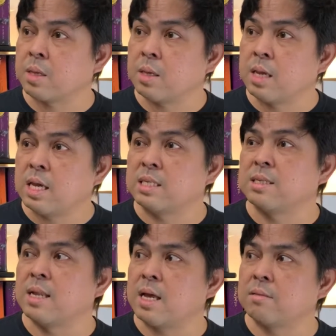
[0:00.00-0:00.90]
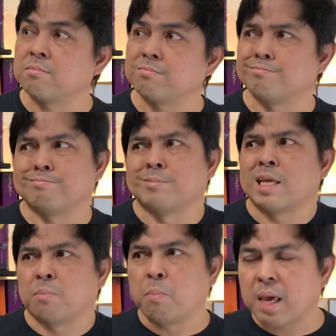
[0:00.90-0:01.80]
it's not
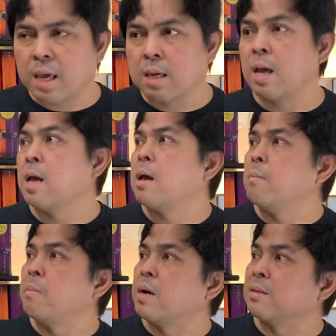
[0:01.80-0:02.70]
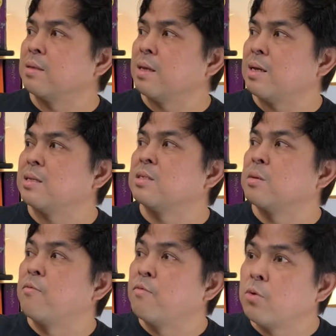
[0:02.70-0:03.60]
that big, but it's
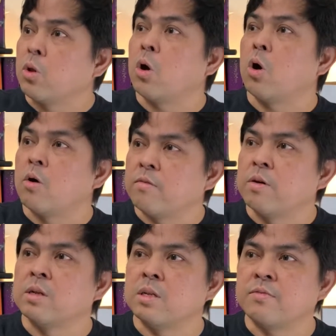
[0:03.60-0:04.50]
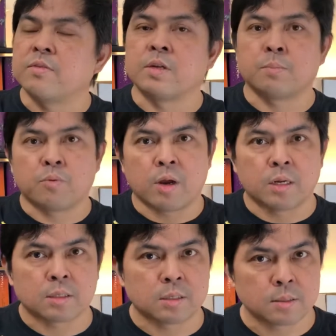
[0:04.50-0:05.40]
full of different
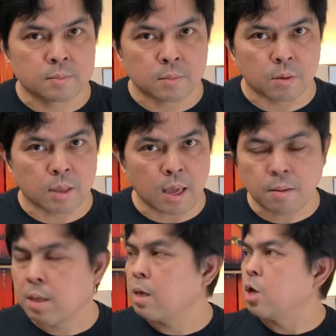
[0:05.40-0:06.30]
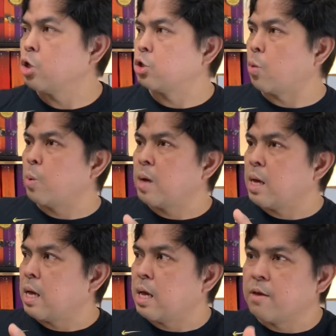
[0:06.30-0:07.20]
products. Okay, so
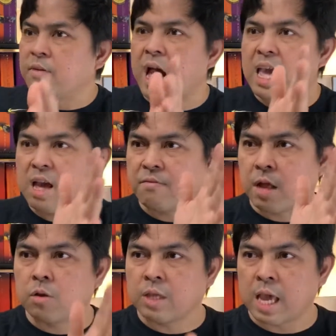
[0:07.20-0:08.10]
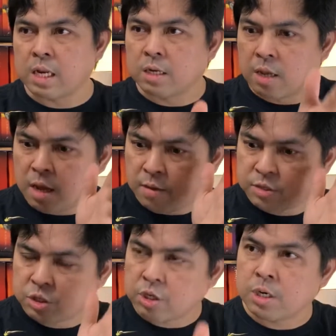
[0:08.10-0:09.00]
if I have allocated a
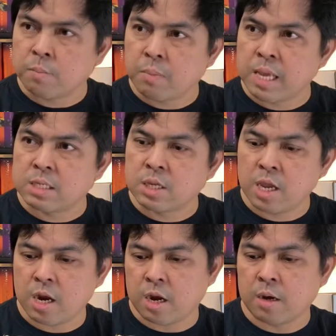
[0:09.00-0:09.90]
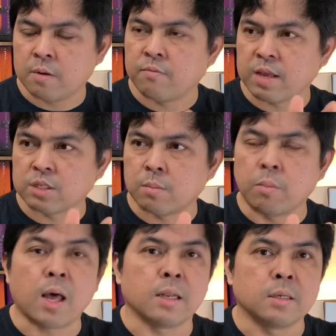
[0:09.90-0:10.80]
certain place here, Flesh and Blood,